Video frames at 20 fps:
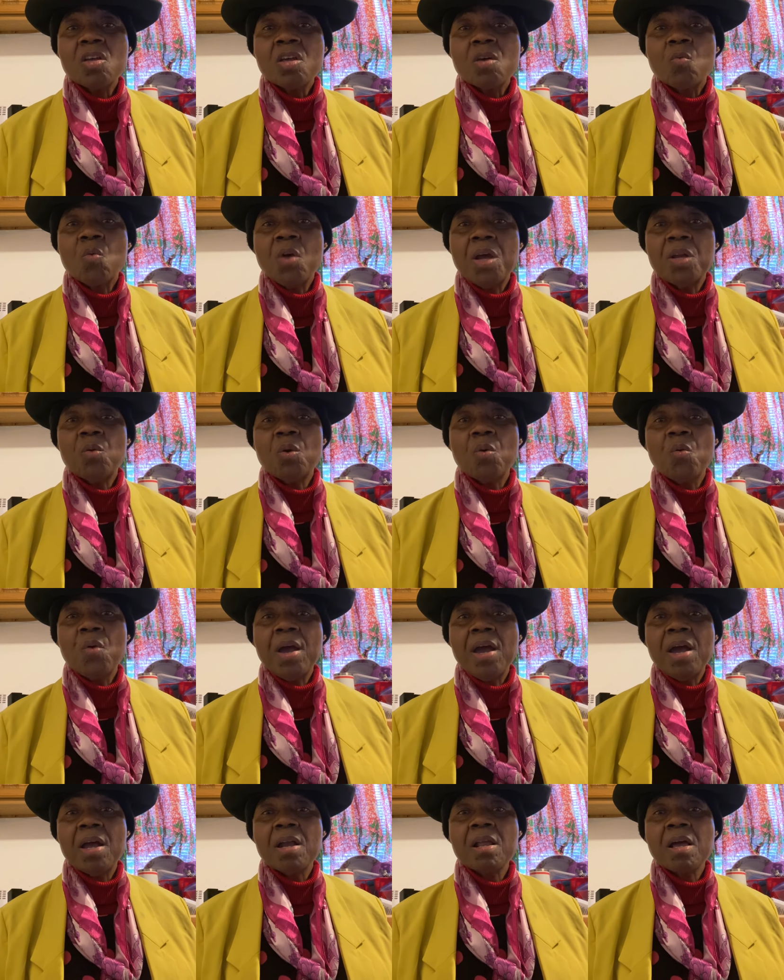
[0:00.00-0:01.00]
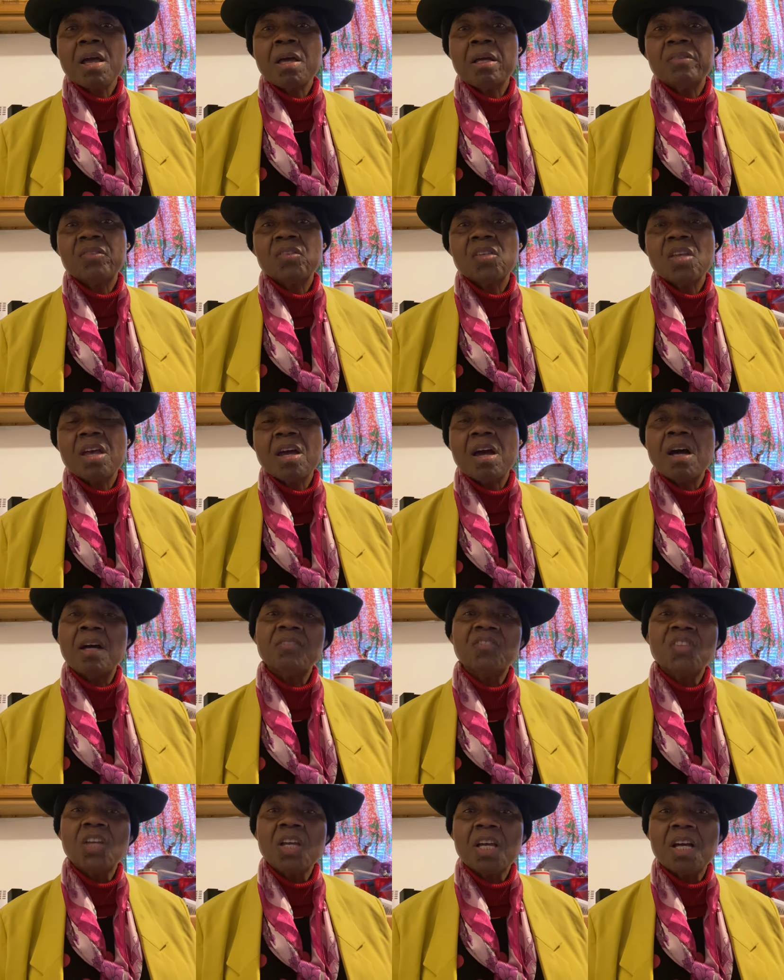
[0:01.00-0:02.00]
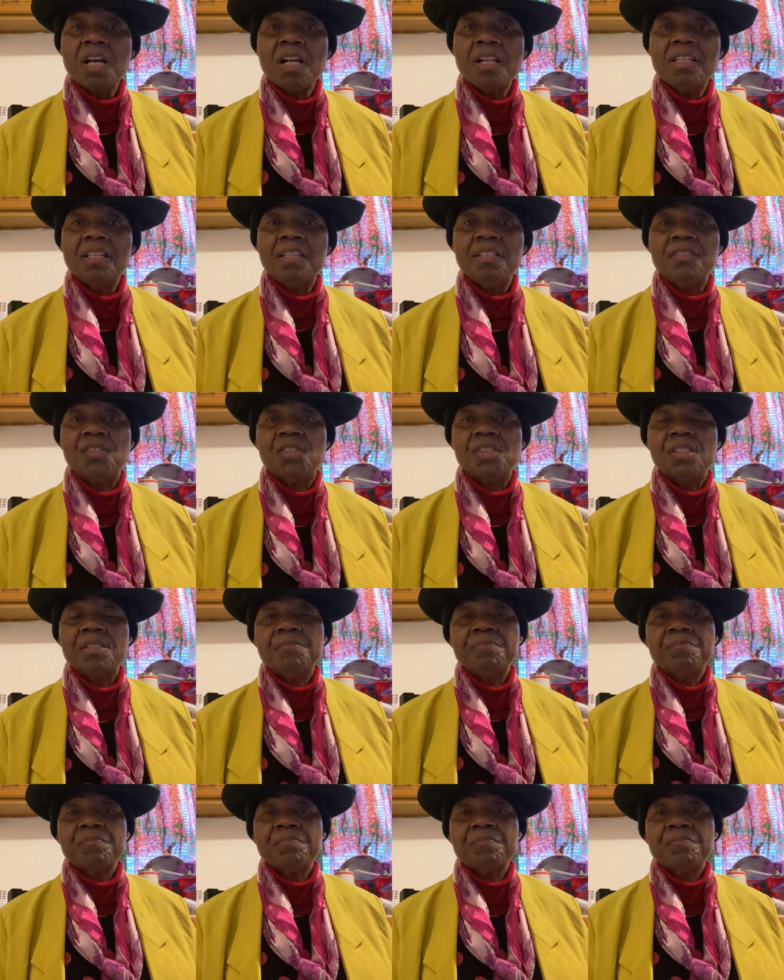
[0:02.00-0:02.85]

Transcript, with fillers: when we were at uh, Hunter College.